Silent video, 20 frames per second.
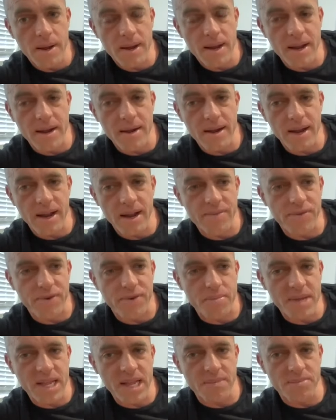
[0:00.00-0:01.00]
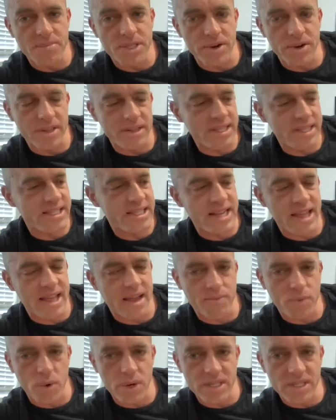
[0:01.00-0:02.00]
And and for me, I'm starting to listen to
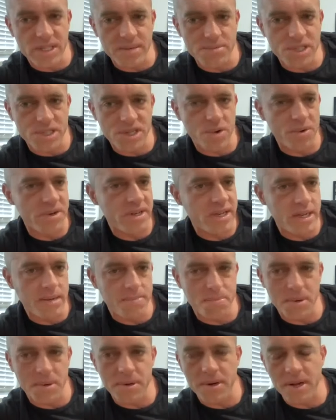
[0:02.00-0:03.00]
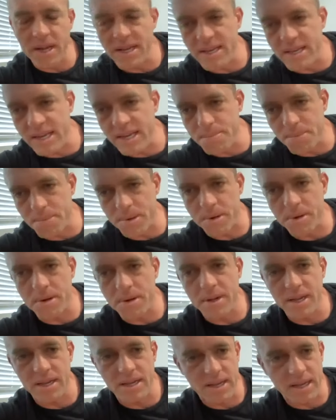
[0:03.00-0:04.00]
that voice. I'm just going deeper and
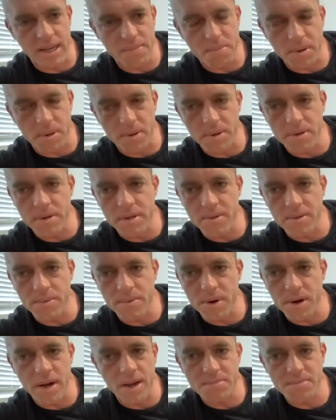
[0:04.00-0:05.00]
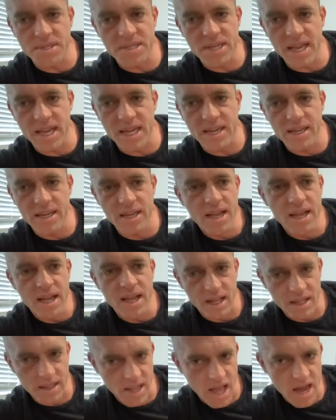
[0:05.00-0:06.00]
deeper and deeper to where I'm saying
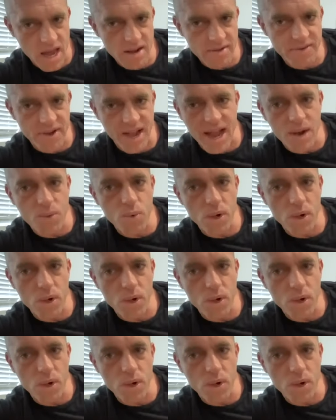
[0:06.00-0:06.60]
a lot of I